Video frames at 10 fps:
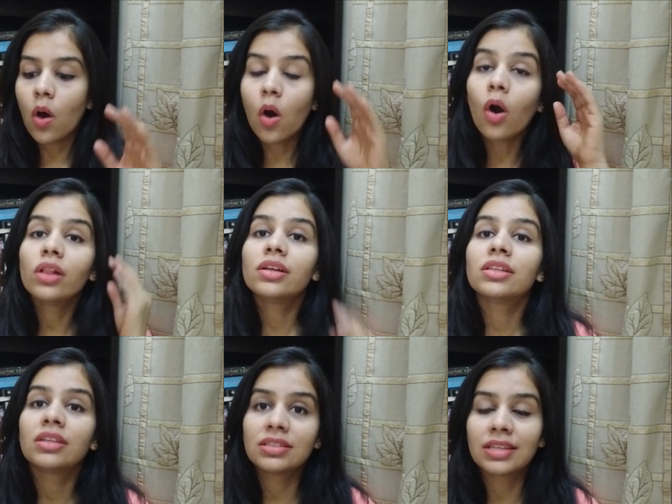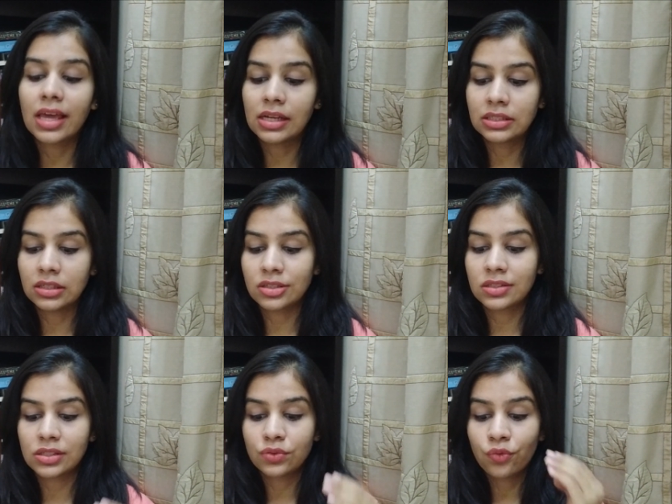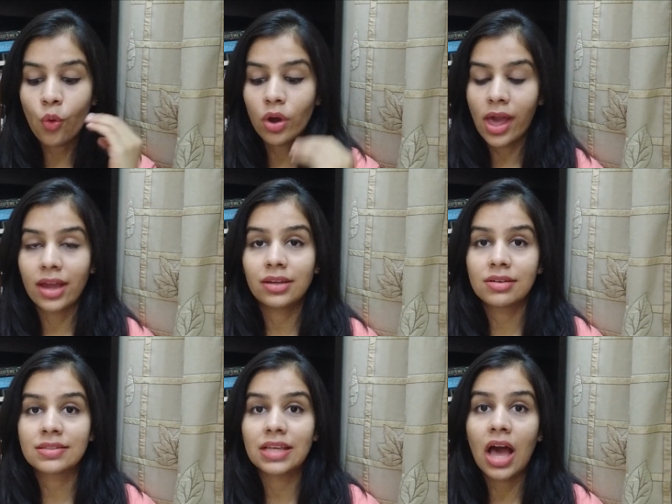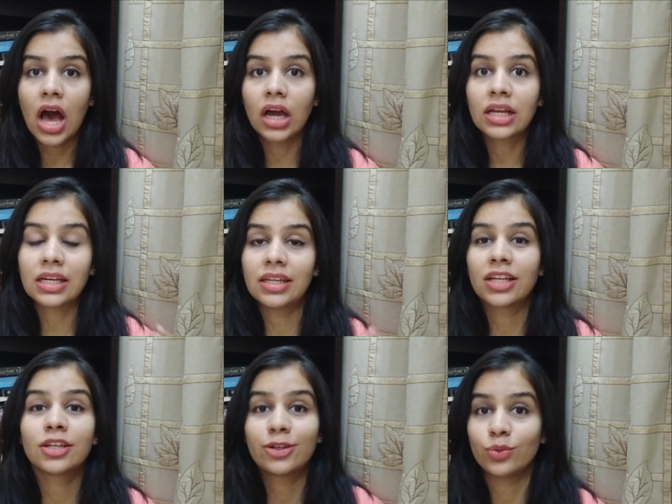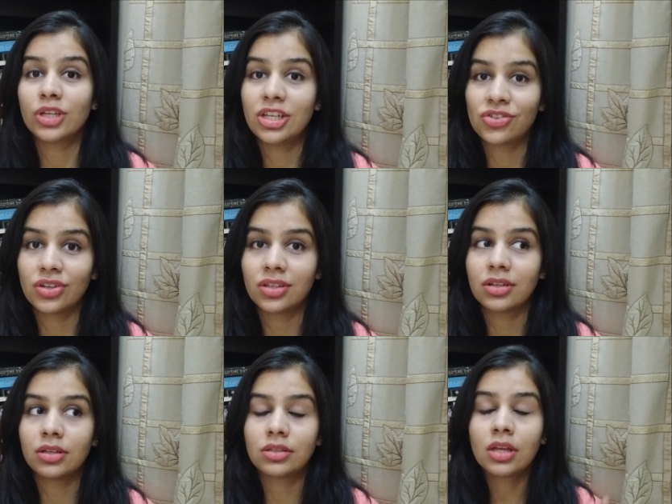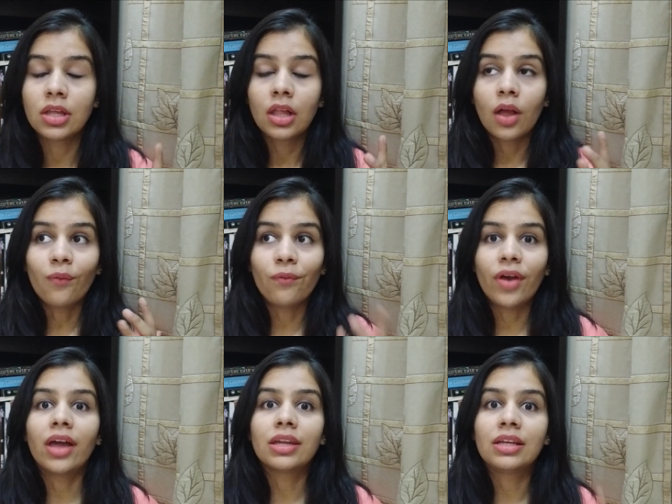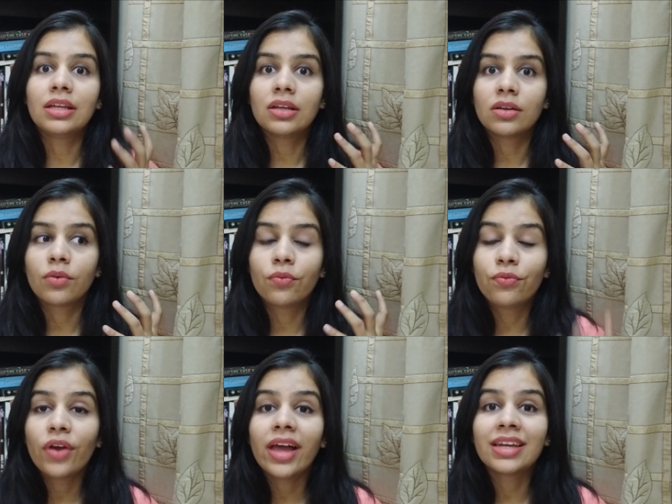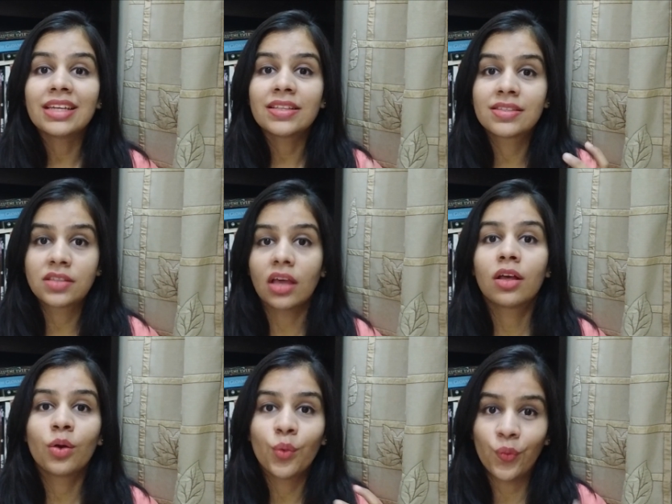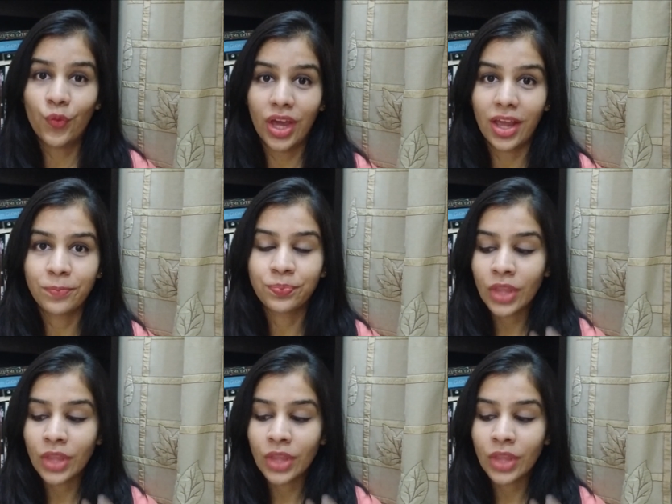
All the these characters, 4 characters, are connected to each other in very sick way.